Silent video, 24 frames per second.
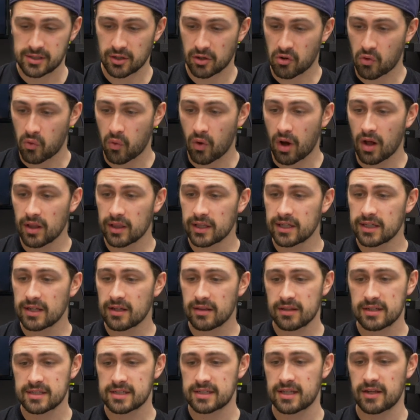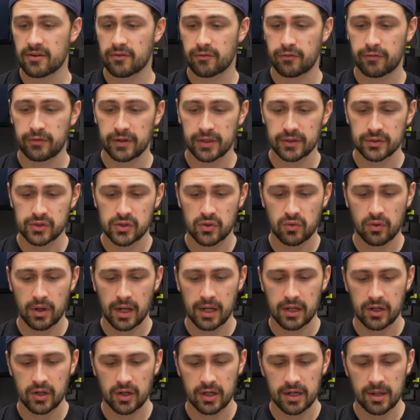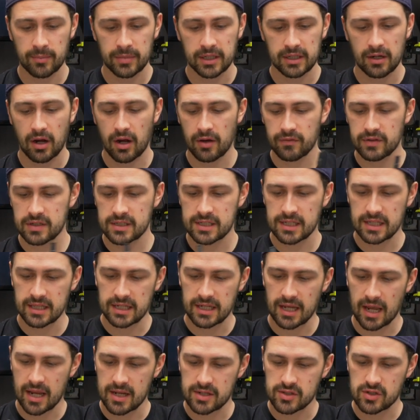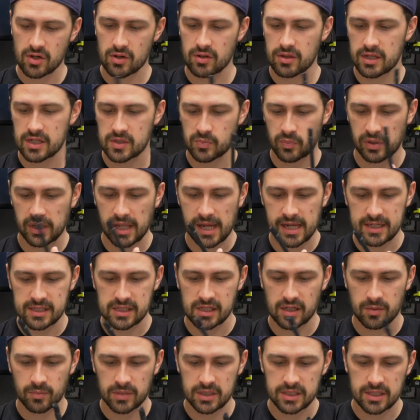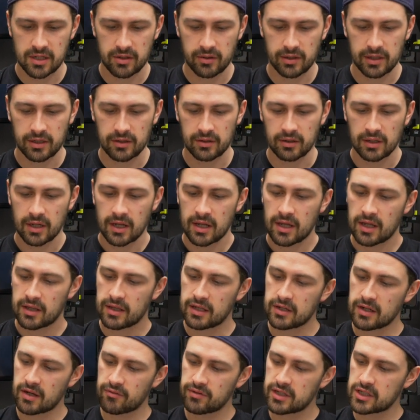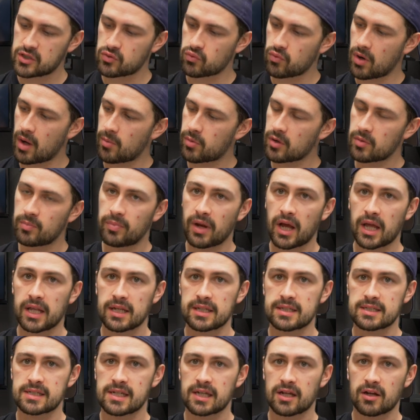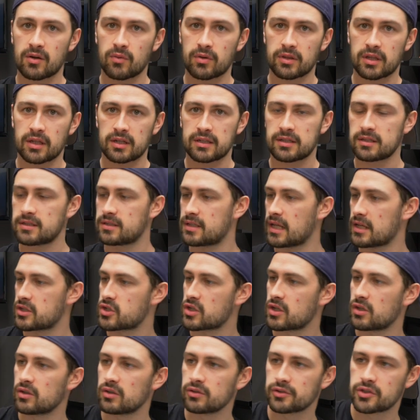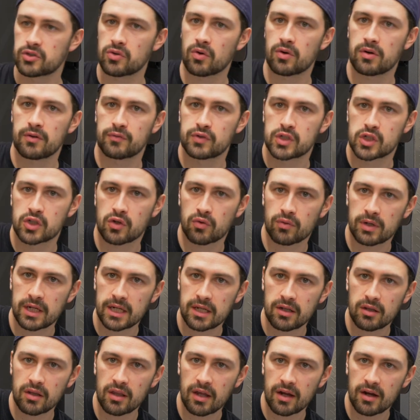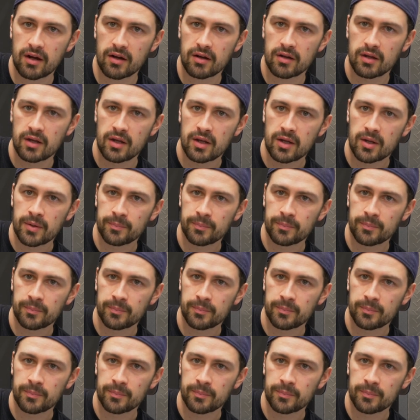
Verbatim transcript: The quality of this thing feels quite good. I mean, obviously the ends are this plastic material, then you have these rubber buttons here with a digital sort of screen there.